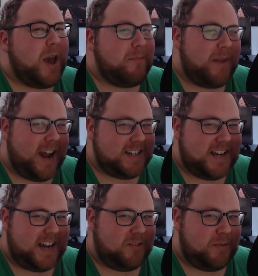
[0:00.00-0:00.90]
Man, it
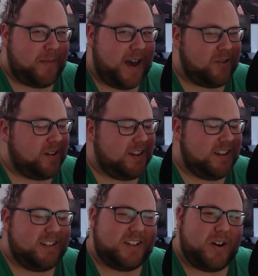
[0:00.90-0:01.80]
takes me back
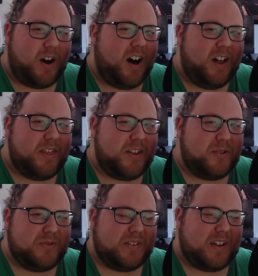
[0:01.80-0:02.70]
to all
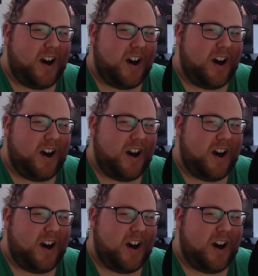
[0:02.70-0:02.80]
those